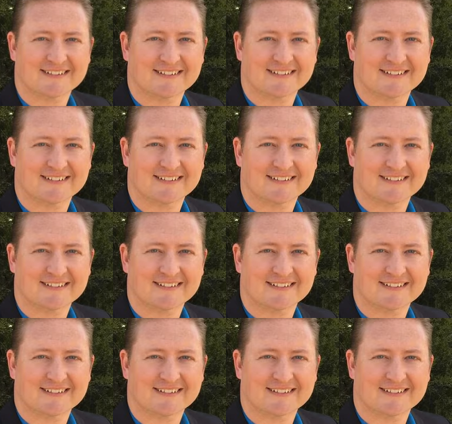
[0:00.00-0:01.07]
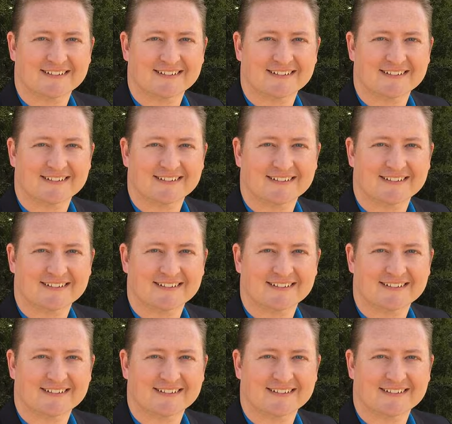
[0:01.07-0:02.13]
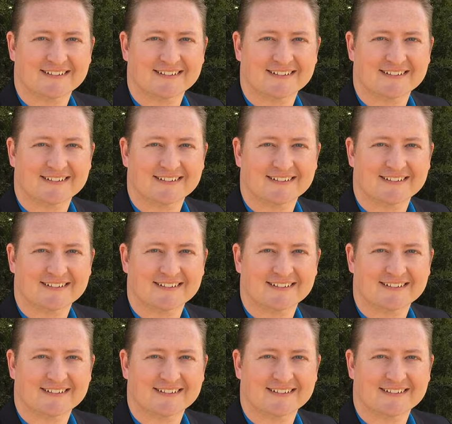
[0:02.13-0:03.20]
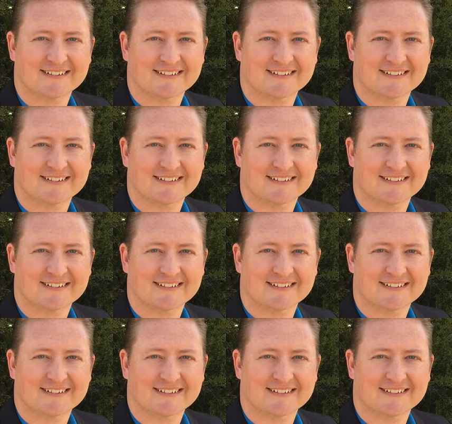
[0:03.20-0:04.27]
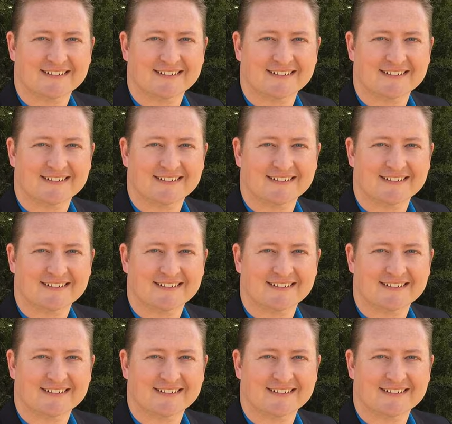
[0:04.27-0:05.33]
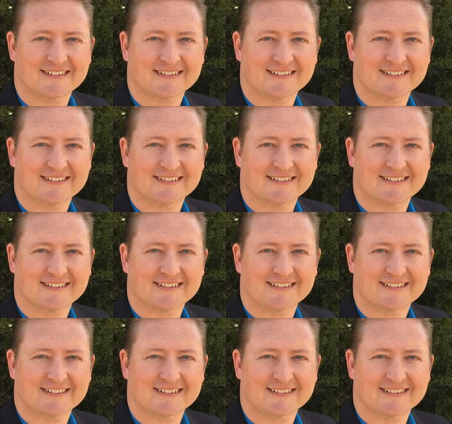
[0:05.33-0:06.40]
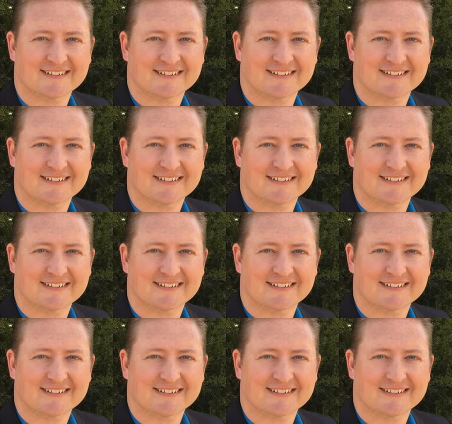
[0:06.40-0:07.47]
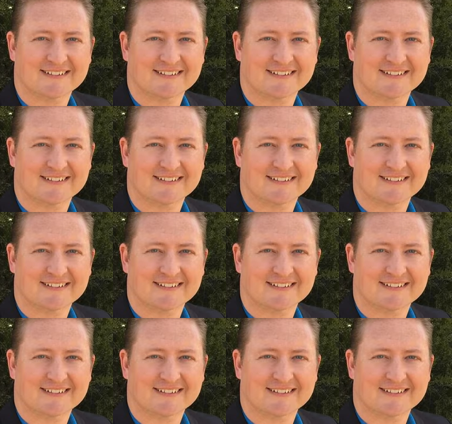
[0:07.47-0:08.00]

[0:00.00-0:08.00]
The face doesn't move, so there is nothing to read.